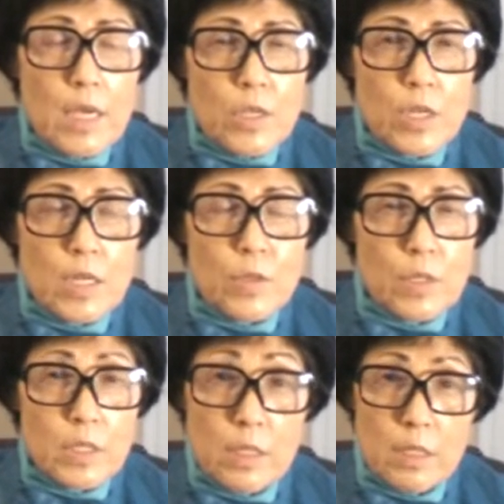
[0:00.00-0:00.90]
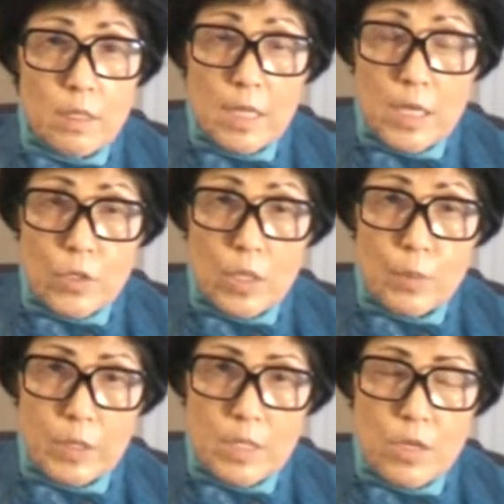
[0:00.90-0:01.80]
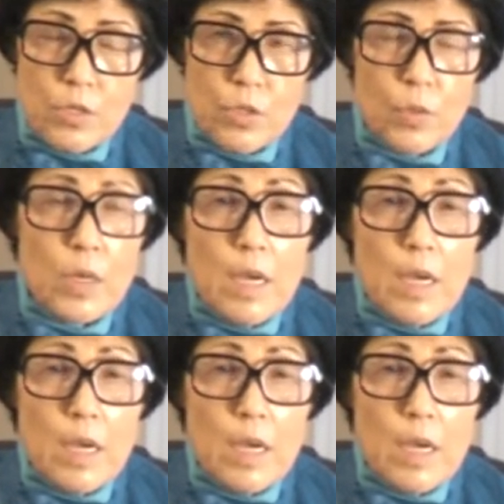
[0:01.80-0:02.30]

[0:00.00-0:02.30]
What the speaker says: generates the electric potential.